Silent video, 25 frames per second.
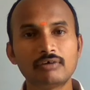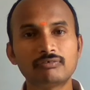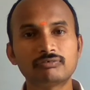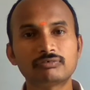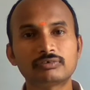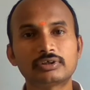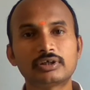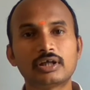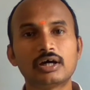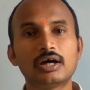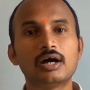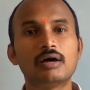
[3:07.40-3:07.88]

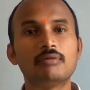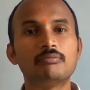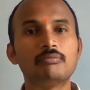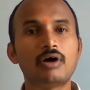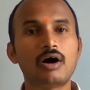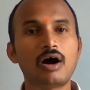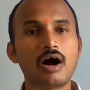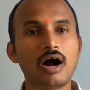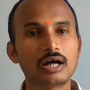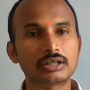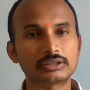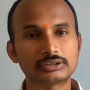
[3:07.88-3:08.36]
of
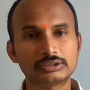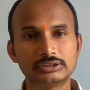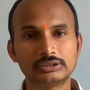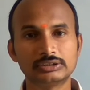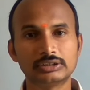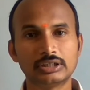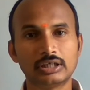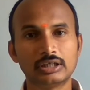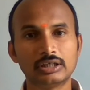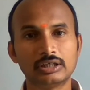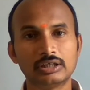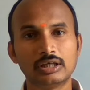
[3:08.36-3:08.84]
term
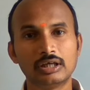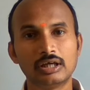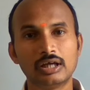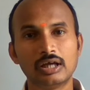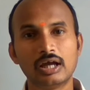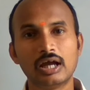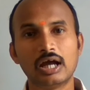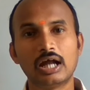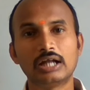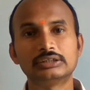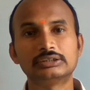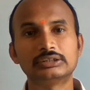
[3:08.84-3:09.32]
oxygen,
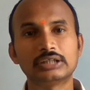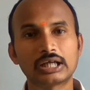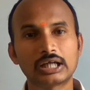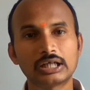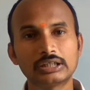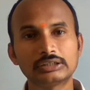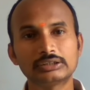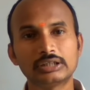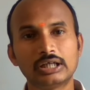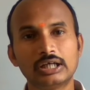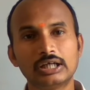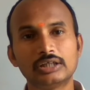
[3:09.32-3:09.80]
and
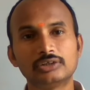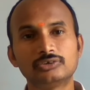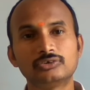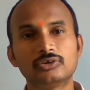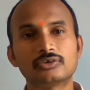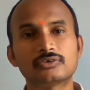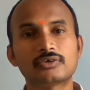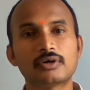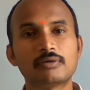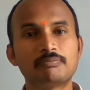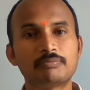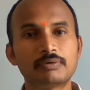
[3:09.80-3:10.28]
second
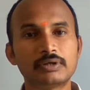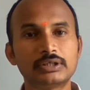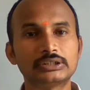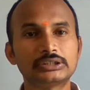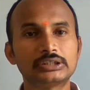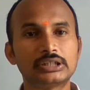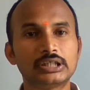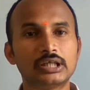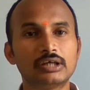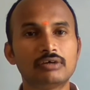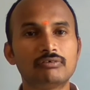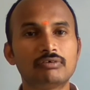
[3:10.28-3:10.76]
scientist Joseph
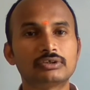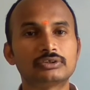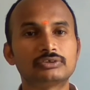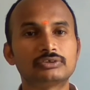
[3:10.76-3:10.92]
Priestley